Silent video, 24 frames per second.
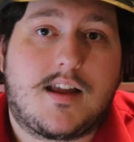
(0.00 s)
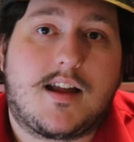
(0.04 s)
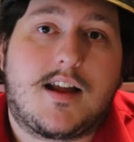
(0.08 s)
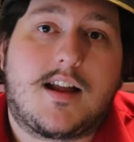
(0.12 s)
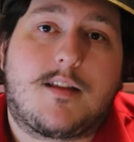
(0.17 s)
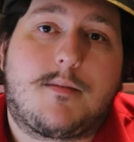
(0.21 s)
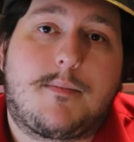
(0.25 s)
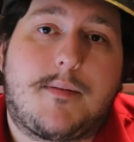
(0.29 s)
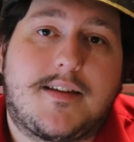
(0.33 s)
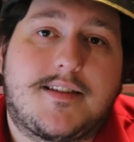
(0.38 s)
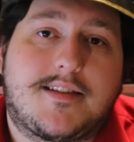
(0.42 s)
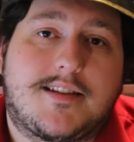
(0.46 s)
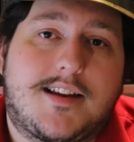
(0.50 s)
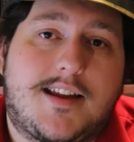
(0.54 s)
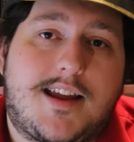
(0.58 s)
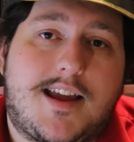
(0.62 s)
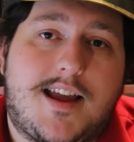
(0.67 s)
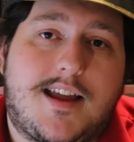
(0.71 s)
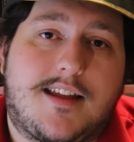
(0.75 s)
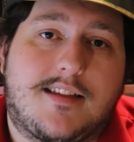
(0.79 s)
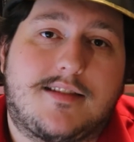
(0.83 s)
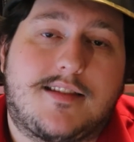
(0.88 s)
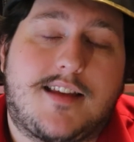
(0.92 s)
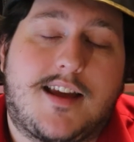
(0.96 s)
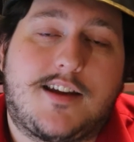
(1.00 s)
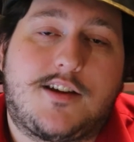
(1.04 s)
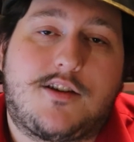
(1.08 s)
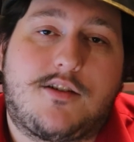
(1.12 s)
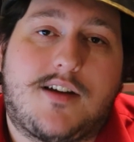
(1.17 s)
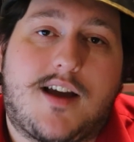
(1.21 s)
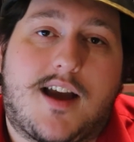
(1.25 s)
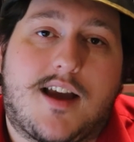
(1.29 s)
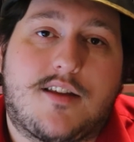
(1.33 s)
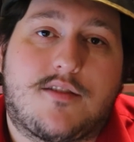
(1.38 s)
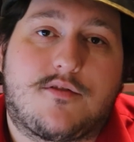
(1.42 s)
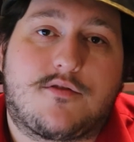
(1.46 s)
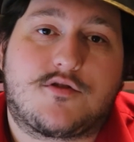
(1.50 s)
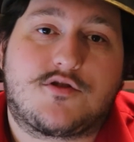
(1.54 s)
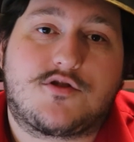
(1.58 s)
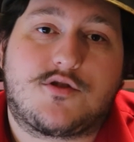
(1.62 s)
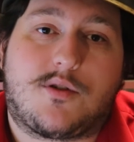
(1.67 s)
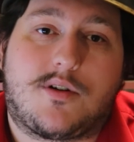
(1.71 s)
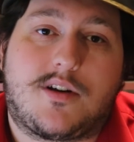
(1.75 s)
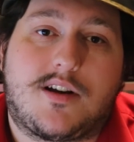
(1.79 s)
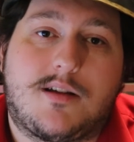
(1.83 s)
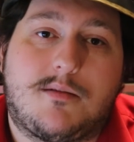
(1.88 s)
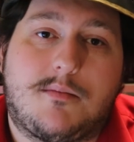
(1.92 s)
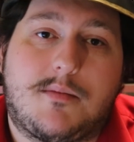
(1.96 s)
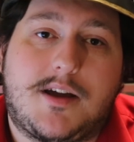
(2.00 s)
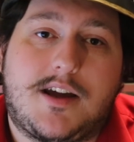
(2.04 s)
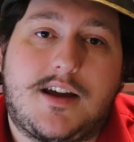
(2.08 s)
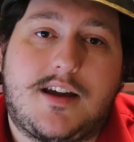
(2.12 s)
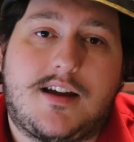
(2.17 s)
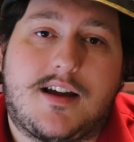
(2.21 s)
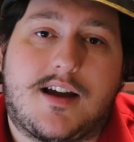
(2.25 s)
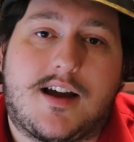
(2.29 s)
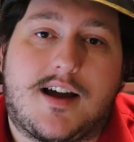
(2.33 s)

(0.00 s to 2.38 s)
That's basically it. Thank you guys for joining me.